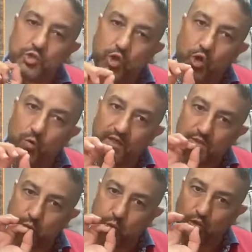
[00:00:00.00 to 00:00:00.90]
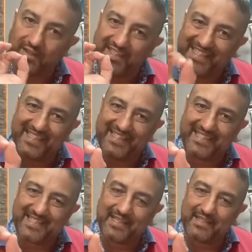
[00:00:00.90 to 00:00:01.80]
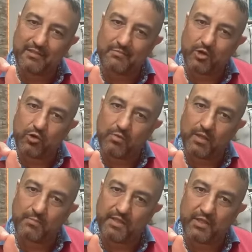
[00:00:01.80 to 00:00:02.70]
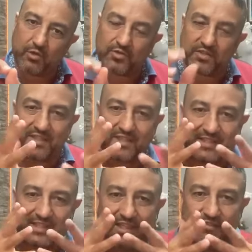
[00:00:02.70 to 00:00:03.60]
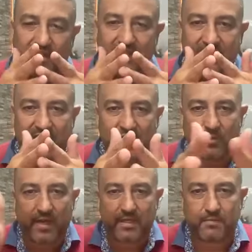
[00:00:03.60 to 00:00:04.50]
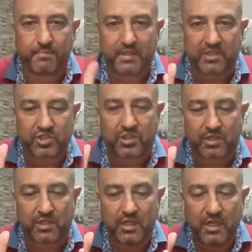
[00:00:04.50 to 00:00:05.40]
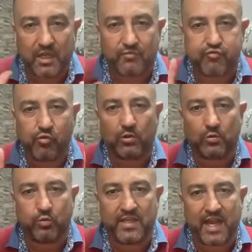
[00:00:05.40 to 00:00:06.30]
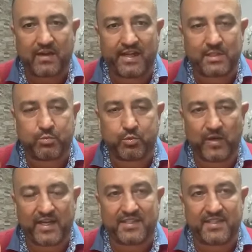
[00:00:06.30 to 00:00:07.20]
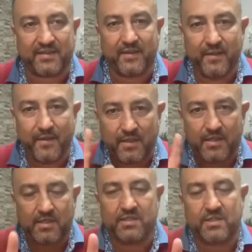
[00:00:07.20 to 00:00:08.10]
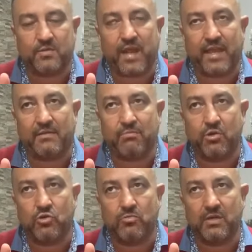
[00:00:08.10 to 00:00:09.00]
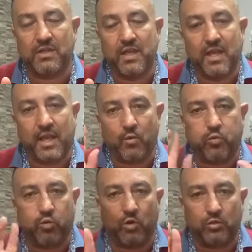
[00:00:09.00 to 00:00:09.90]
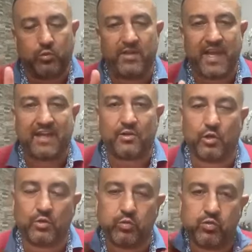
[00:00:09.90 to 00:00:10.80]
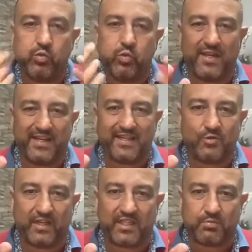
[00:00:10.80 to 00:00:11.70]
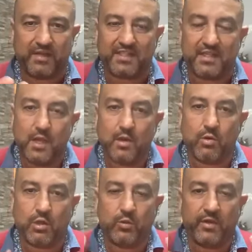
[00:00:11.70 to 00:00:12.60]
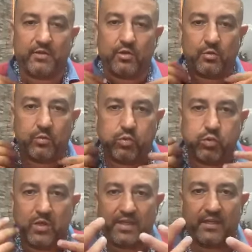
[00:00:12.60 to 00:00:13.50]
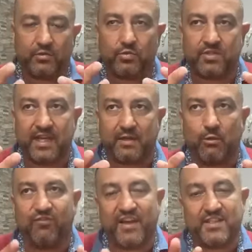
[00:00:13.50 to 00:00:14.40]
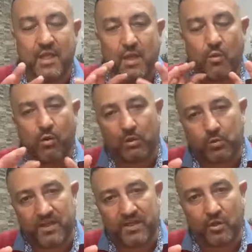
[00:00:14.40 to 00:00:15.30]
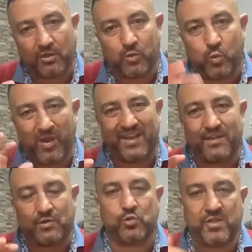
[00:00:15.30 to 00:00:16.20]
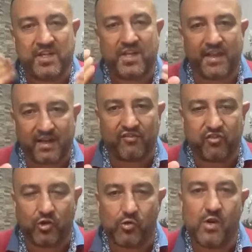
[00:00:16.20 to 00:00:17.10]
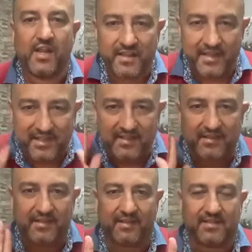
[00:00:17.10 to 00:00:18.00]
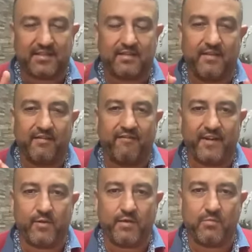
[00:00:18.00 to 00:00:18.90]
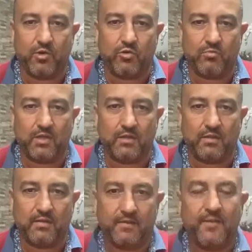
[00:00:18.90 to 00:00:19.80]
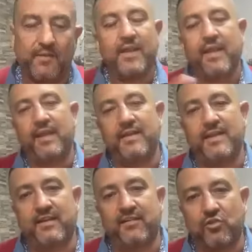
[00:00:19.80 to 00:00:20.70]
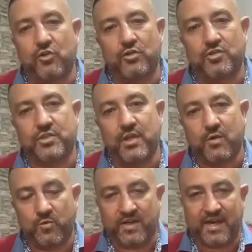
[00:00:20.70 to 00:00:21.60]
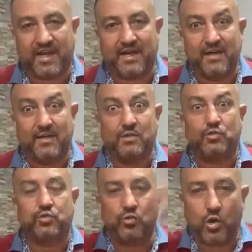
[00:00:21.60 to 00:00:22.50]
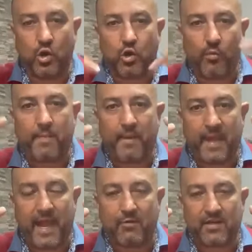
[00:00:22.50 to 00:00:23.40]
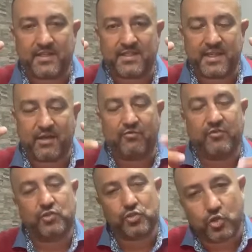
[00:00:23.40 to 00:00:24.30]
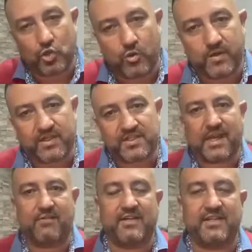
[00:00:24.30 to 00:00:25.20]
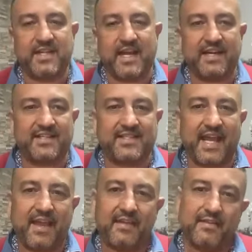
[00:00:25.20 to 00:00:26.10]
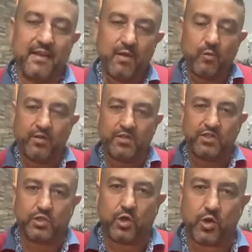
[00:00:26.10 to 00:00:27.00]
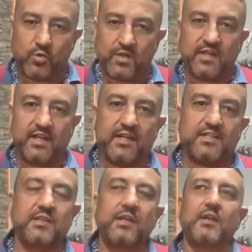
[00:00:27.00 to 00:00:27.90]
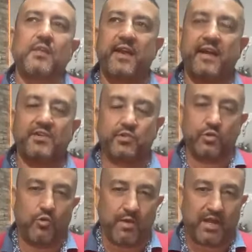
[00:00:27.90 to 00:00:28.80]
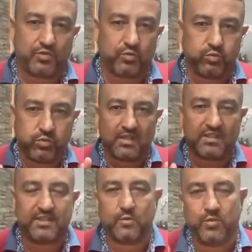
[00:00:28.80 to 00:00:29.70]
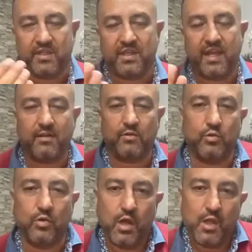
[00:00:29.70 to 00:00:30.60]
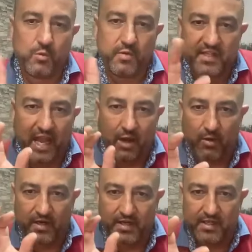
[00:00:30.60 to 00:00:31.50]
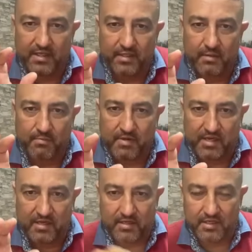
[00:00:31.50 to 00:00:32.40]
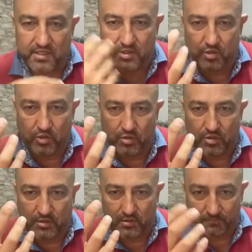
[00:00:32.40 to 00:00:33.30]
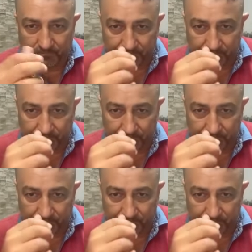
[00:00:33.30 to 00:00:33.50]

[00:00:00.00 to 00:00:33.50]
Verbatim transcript: towards what is in the moment because this is giving us a correct picture of what we are expressing in the right moment and what we are not willing to express, what we are not willing to sacrifice, what we are not willing to care for in this very moment. And then, of course, we are to open ourselves towards our dark side which is holding us. There are so much works that we can do with our inner being in order